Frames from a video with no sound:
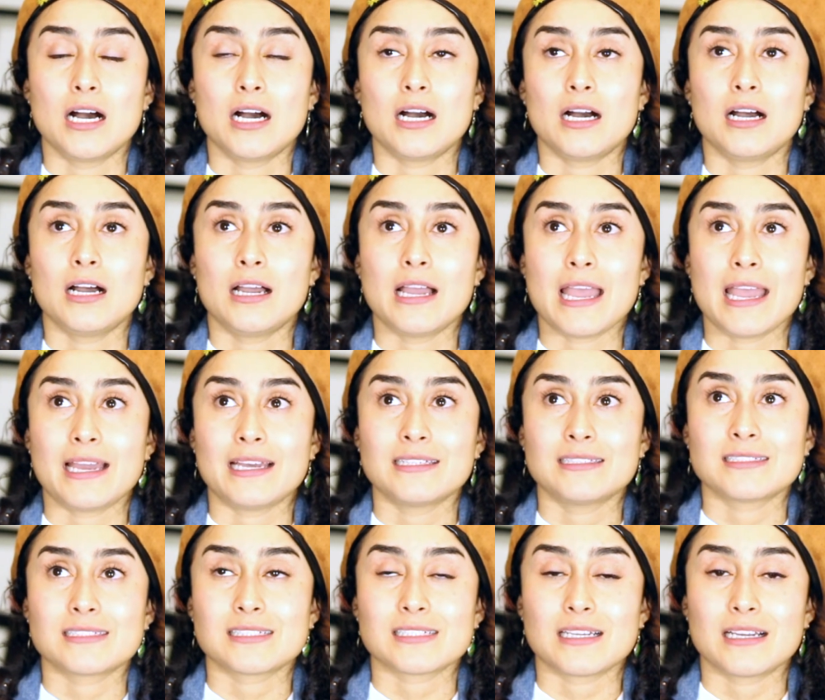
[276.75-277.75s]

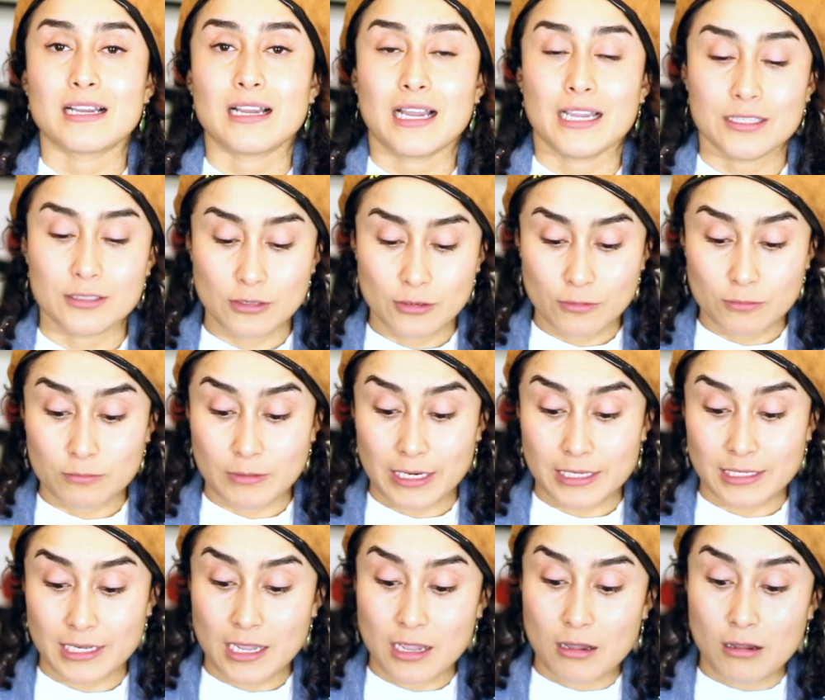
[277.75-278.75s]
And I know
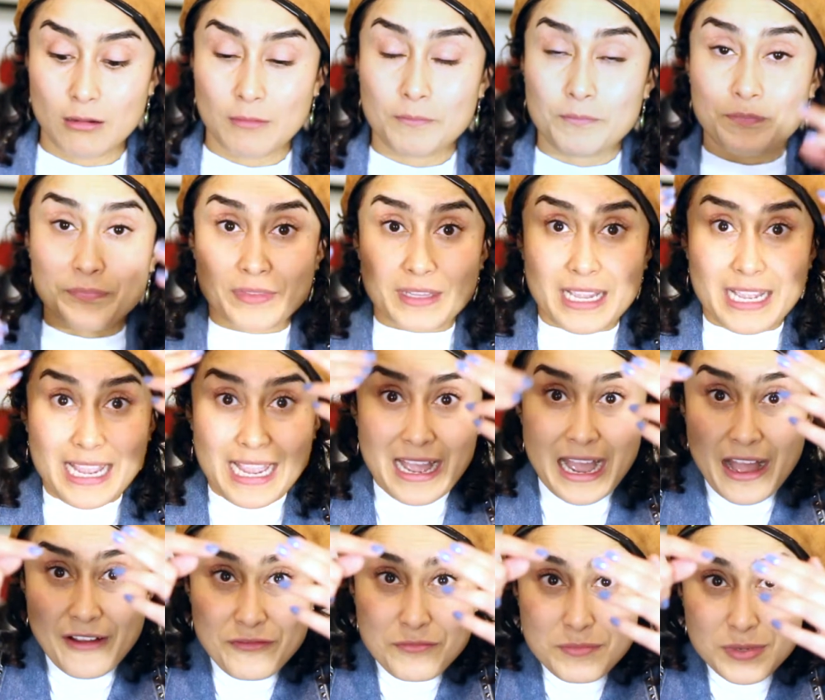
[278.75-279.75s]
right now I
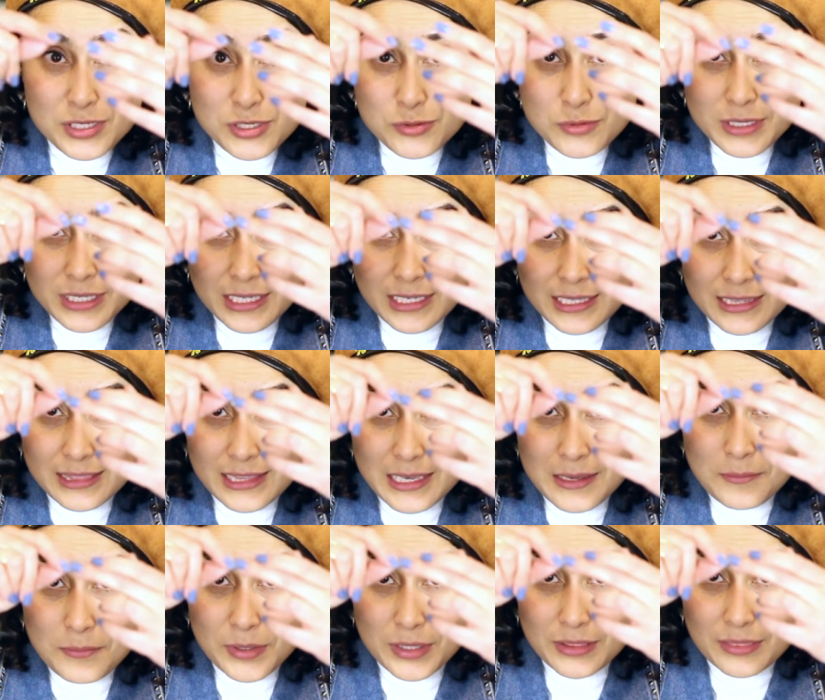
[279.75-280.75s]
haven't been doing
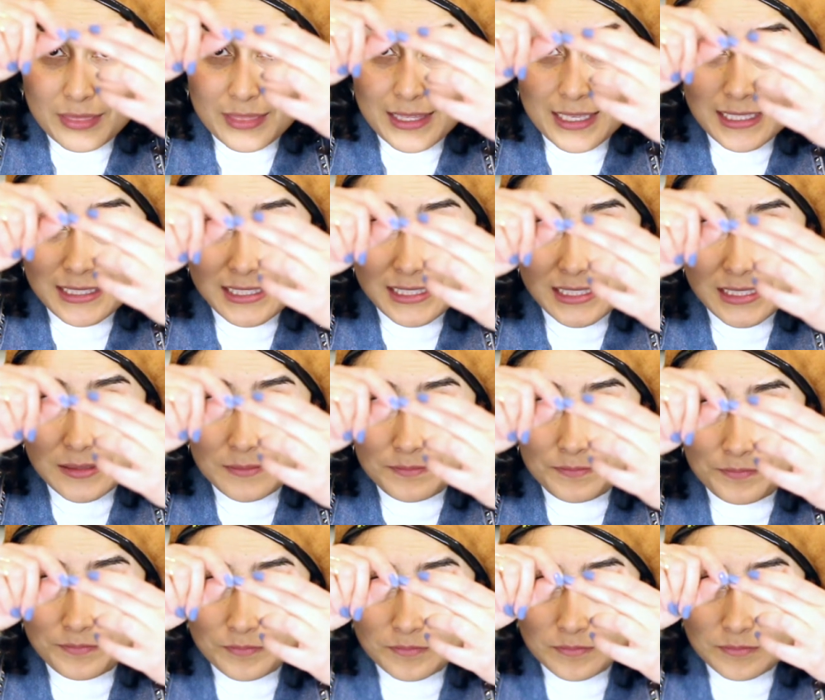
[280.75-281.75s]
anything, but this
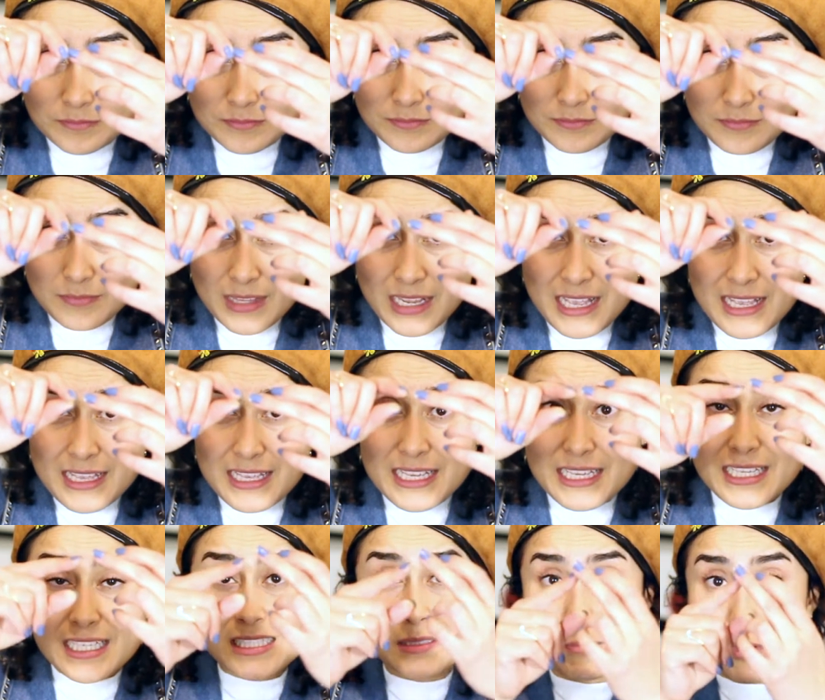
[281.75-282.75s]

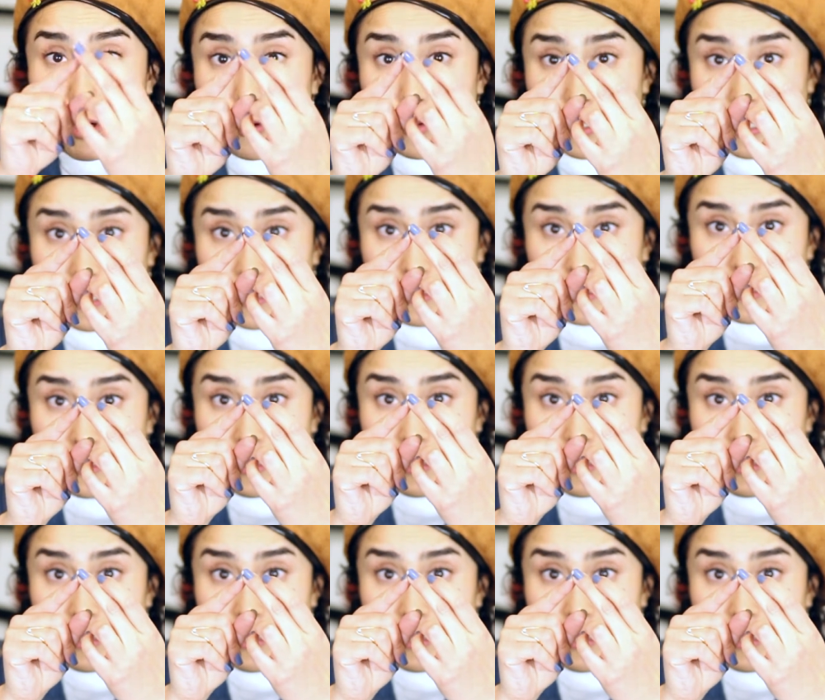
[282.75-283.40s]
is broken.